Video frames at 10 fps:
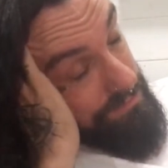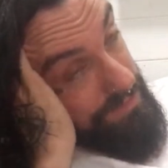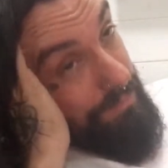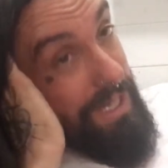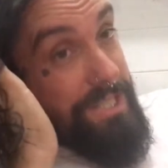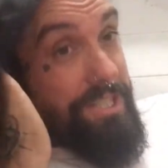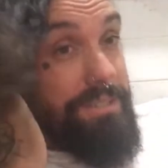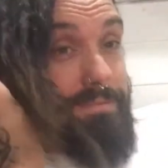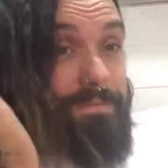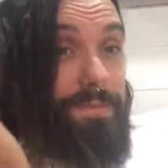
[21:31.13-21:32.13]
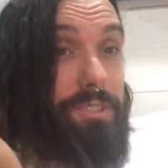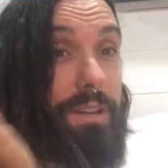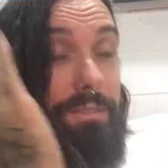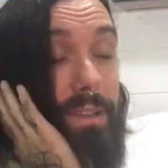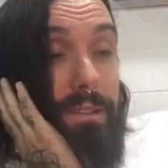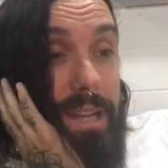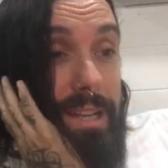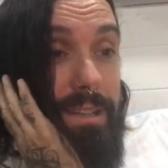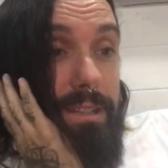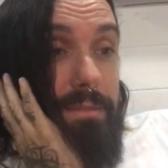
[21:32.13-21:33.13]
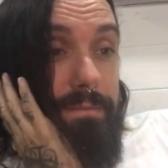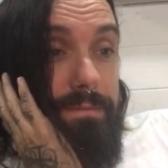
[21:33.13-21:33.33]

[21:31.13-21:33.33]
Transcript: Imagine driving around Canada.